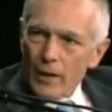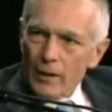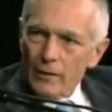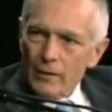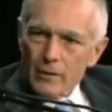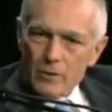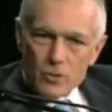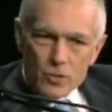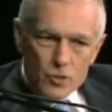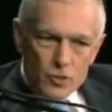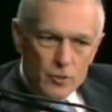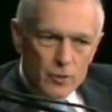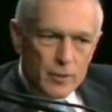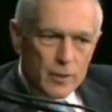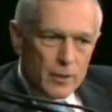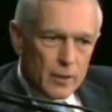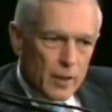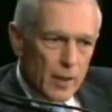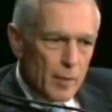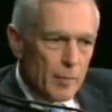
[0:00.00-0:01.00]
and then
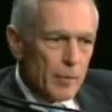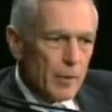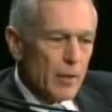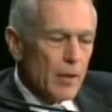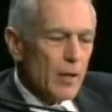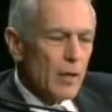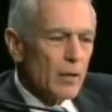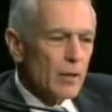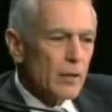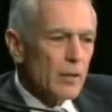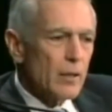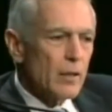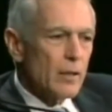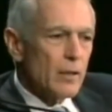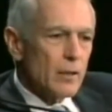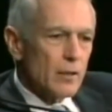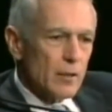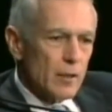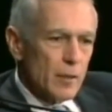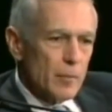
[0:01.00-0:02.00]
Syria, Lebanon,
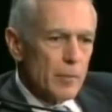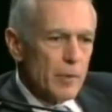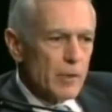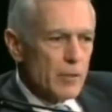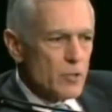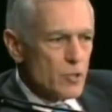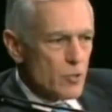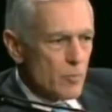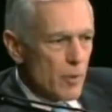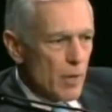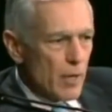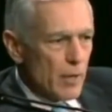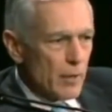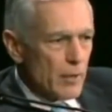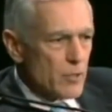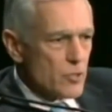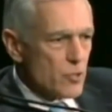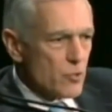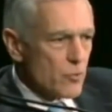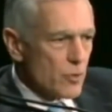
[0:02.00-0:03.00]
Libya,
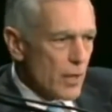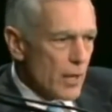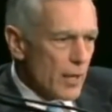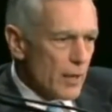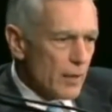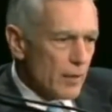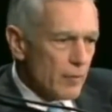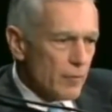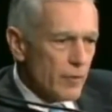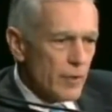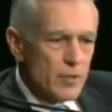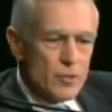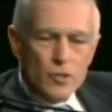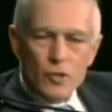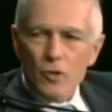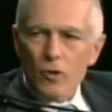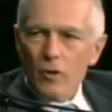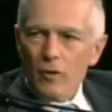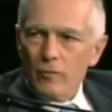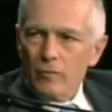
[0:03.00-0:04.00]
Somalia, Sudan, and
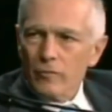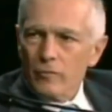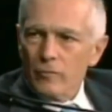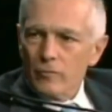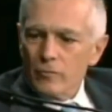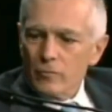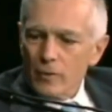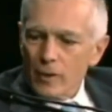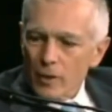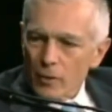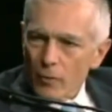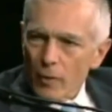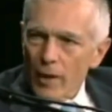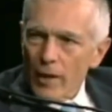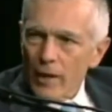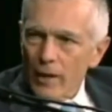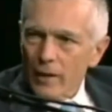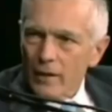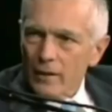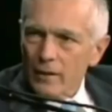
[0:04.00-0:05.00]
finishing off
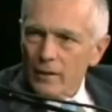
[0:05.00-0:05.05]
Iran."